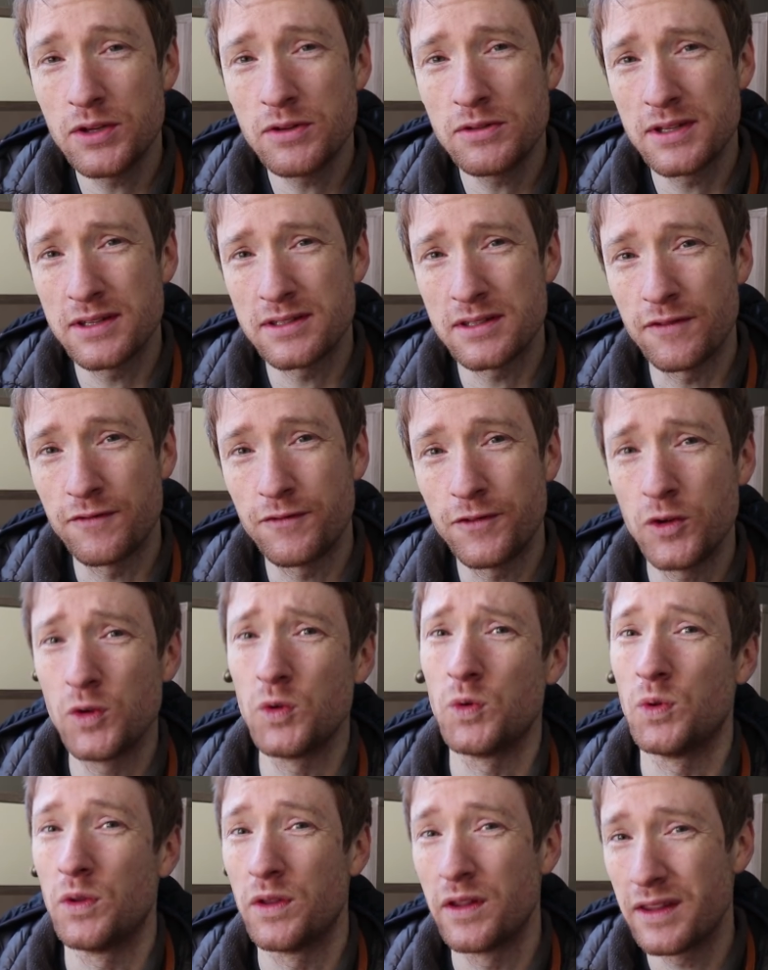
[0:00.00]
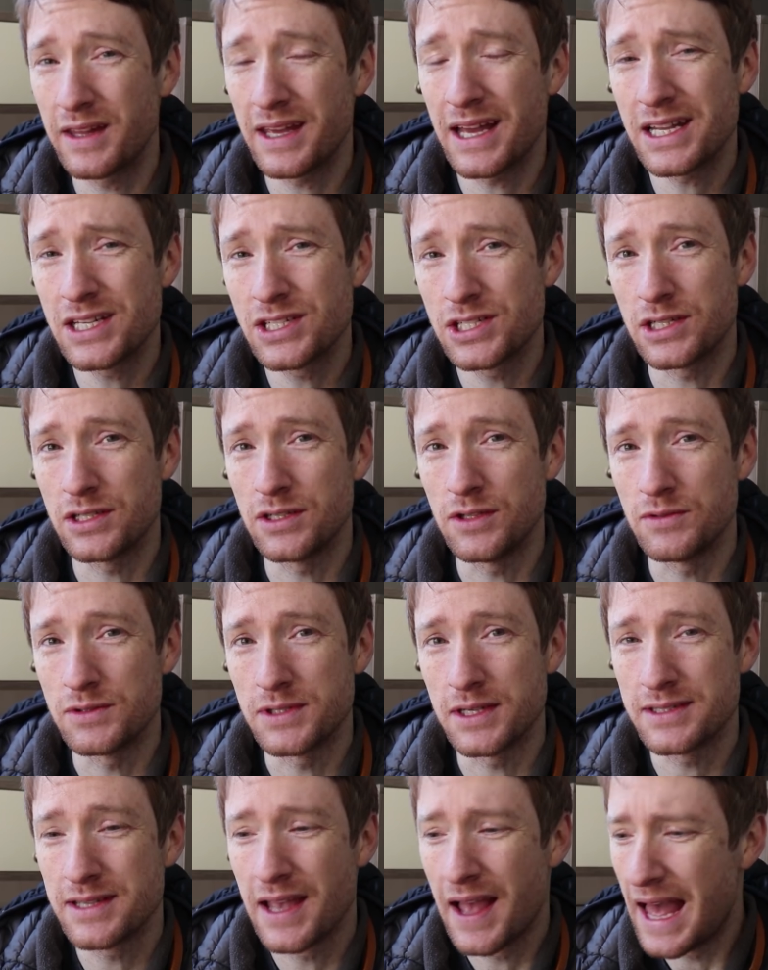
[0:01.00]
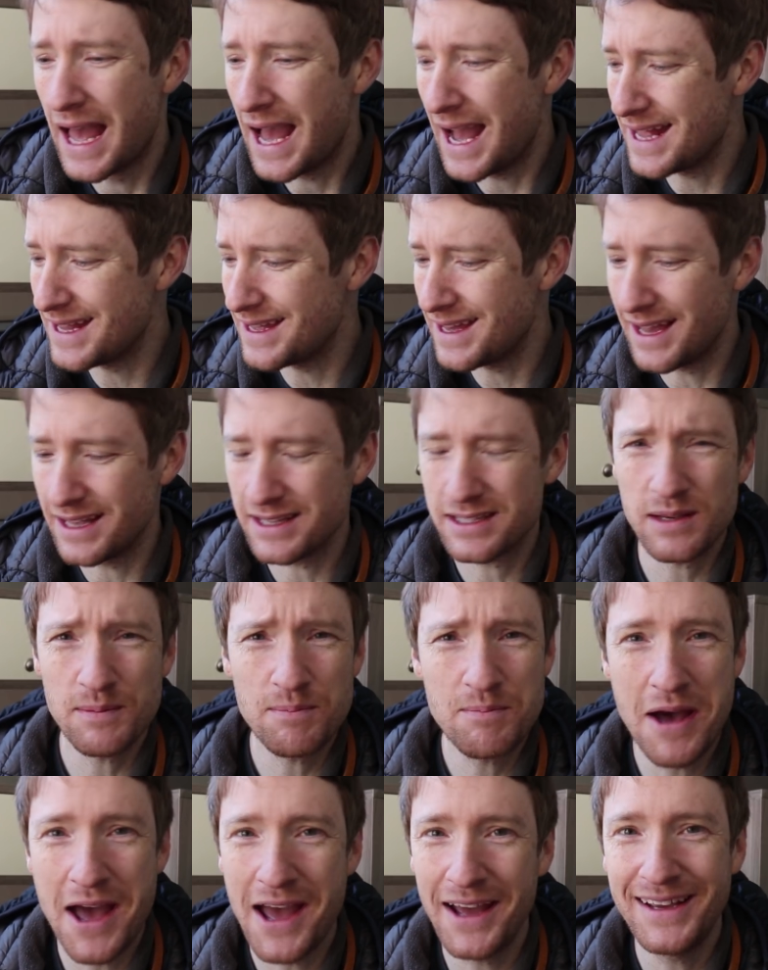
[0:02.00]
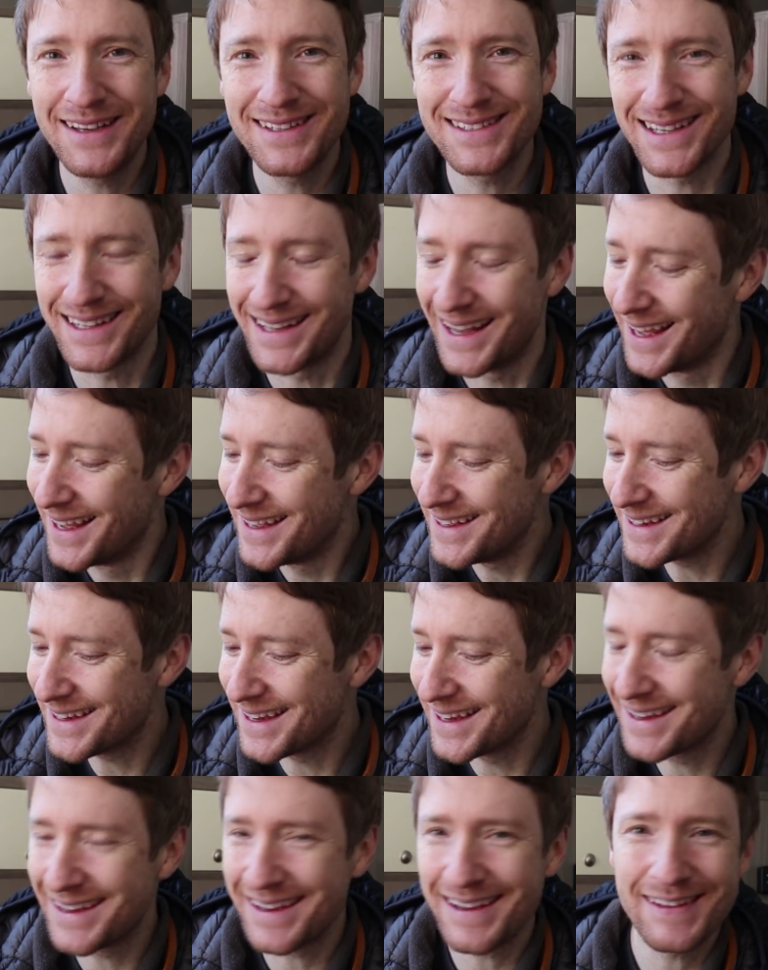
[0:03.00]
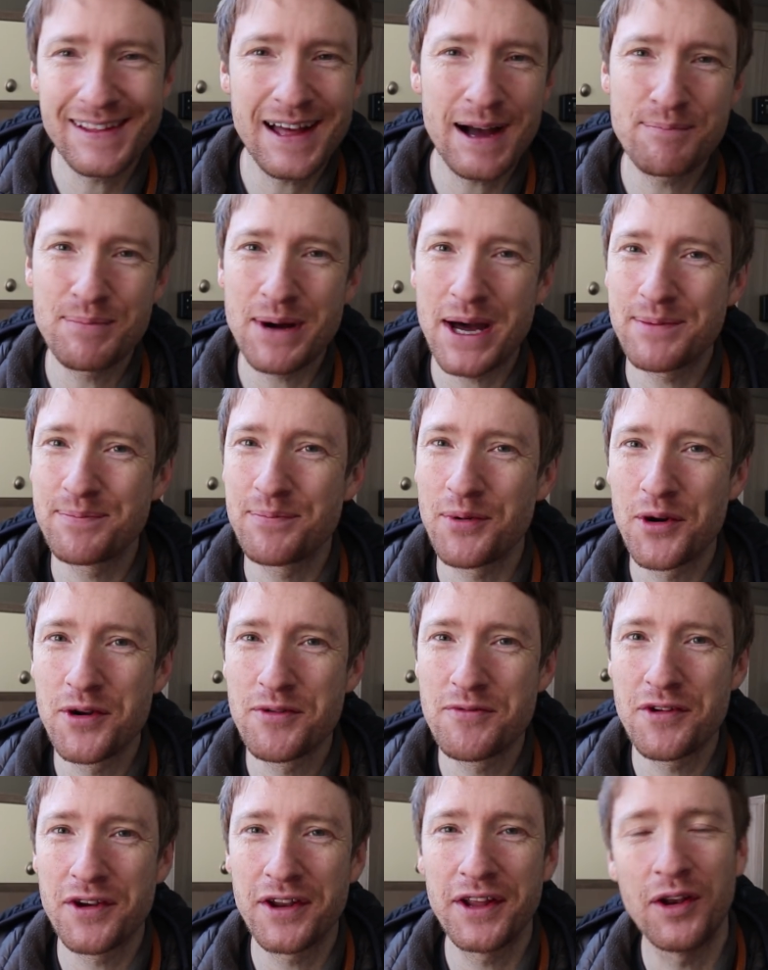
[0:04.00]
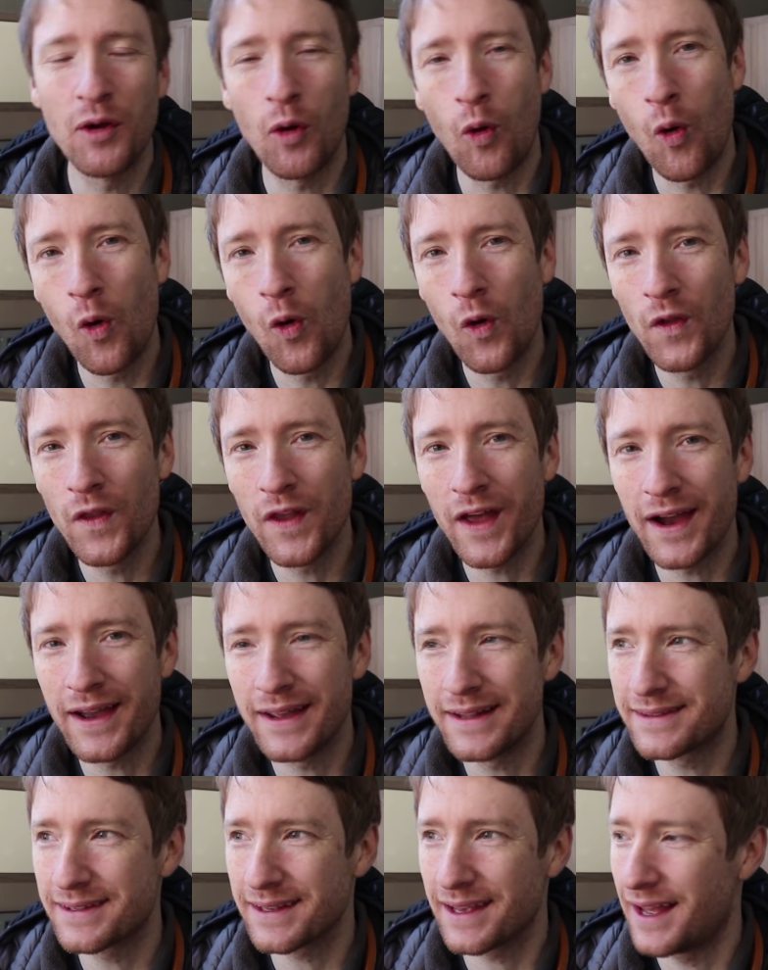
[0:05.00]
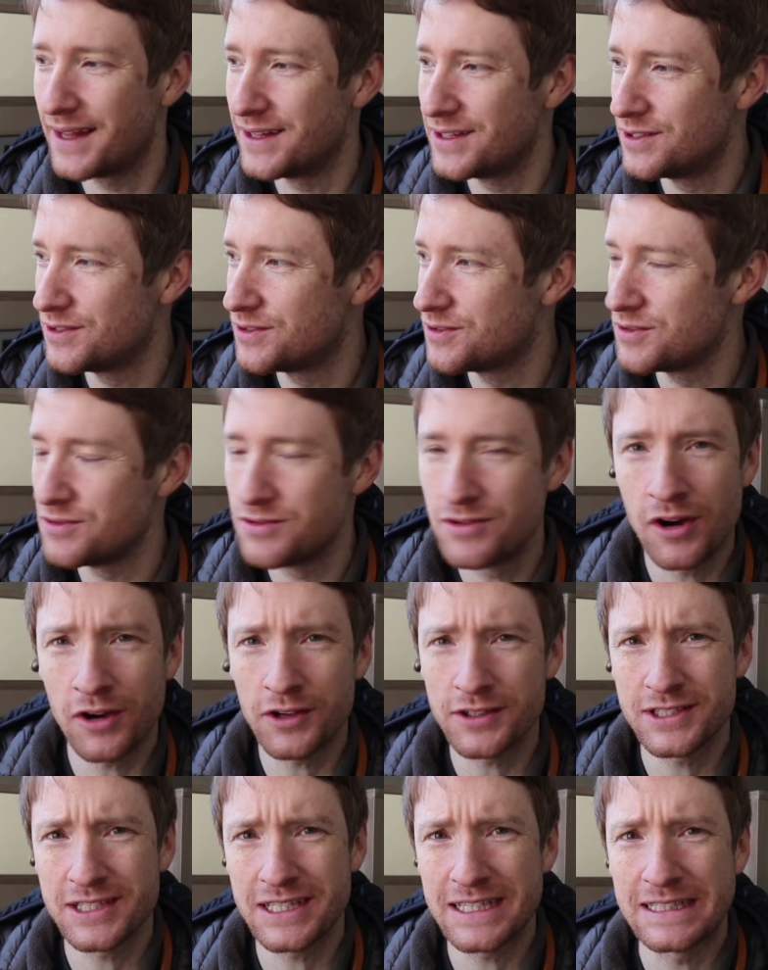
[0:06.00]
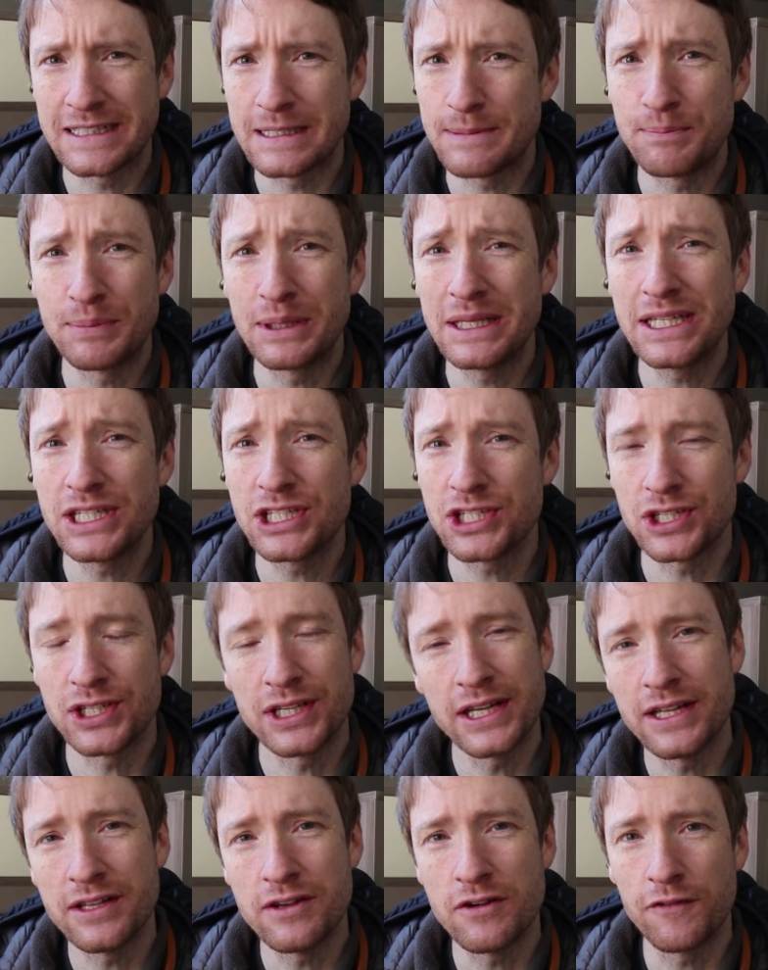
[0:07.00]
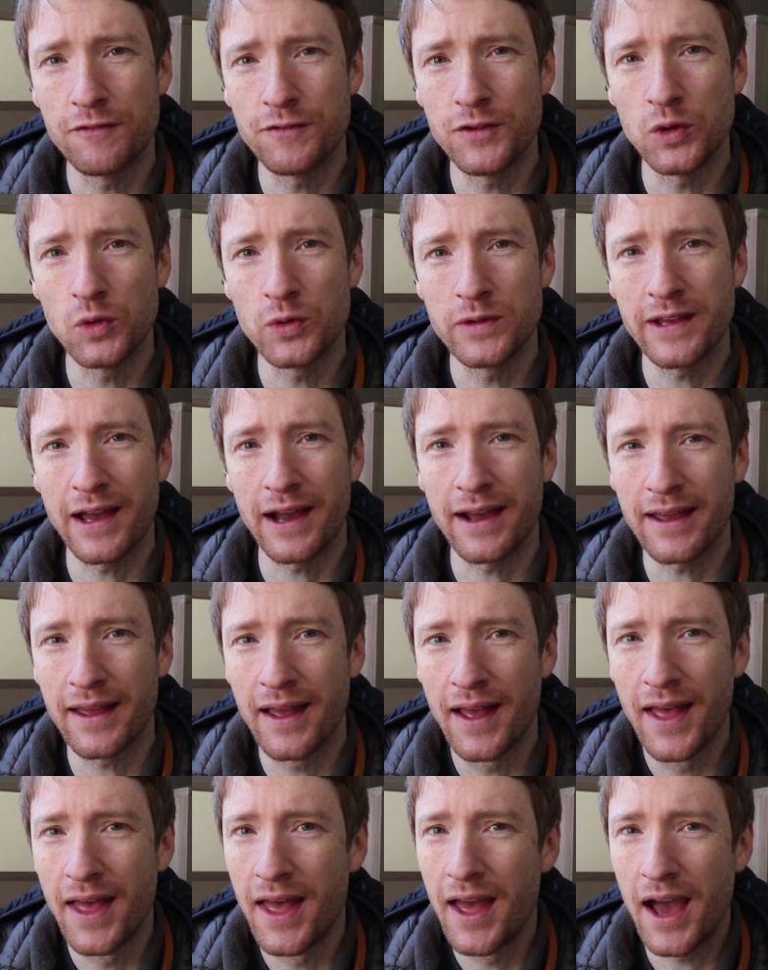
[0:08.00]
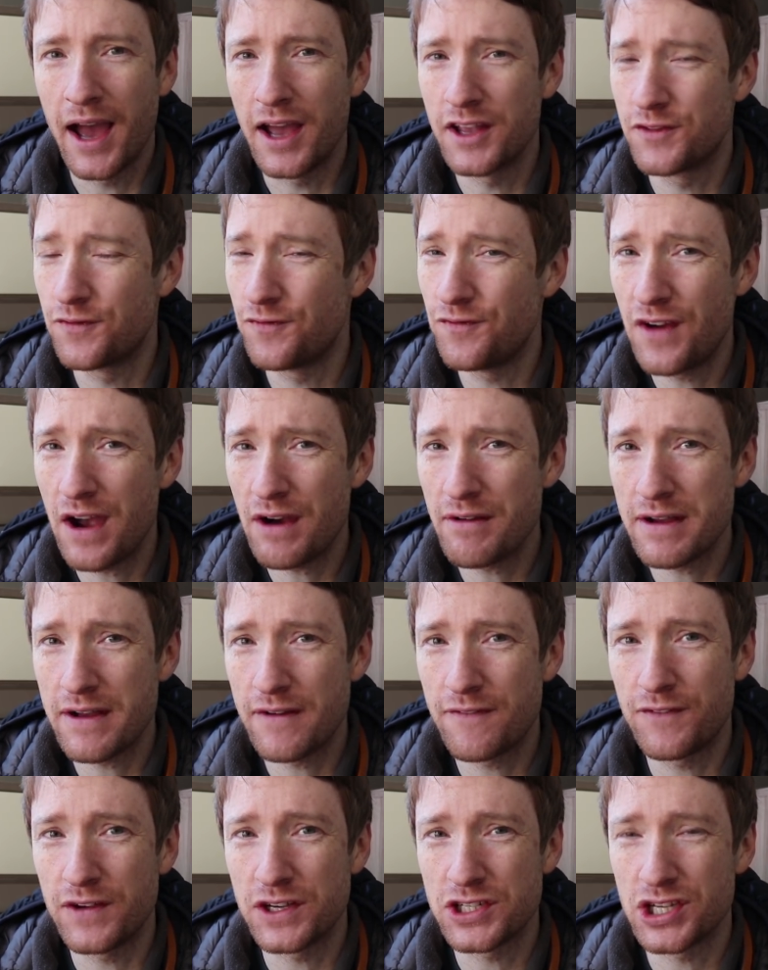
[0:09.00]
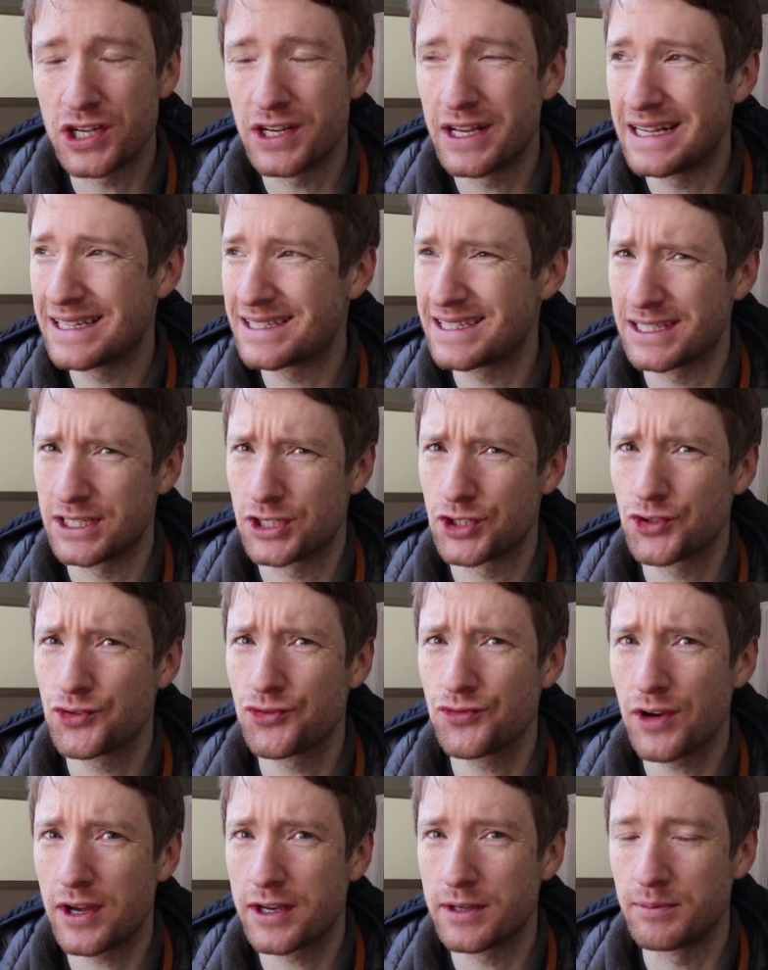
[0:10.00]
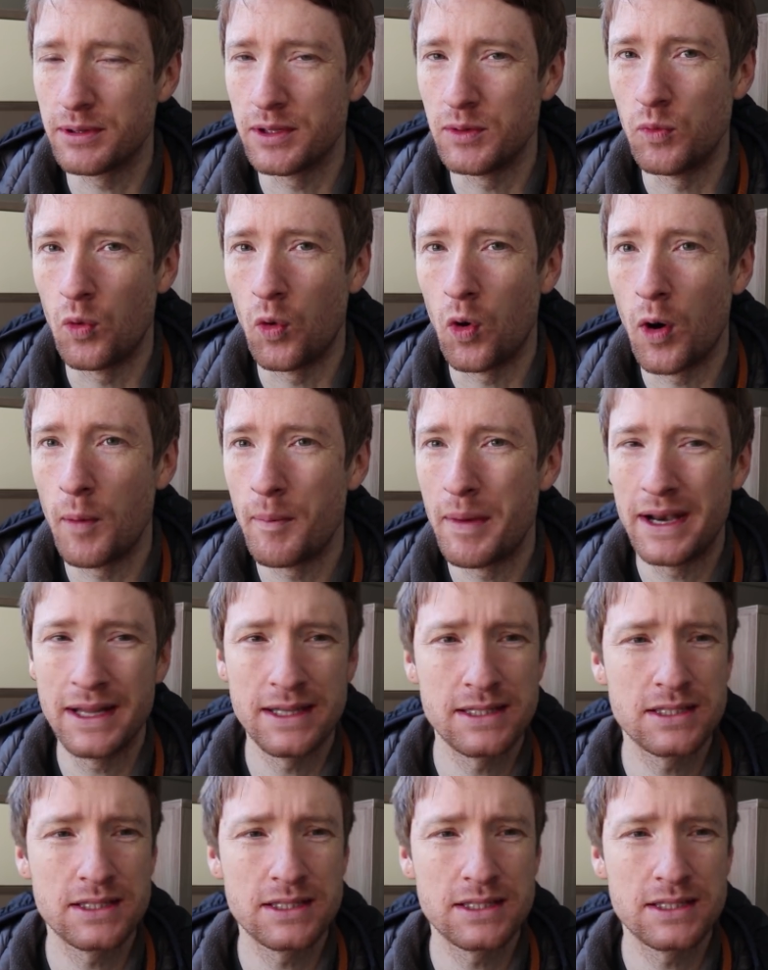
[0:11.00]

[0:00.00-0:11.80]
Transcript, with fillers: uses the fuel that the engine uses and it's amazing. You can keep that bad boy running all night and you do not see a depletion in your fuel tank. Uh, it's very efficient, it's incredibly warm and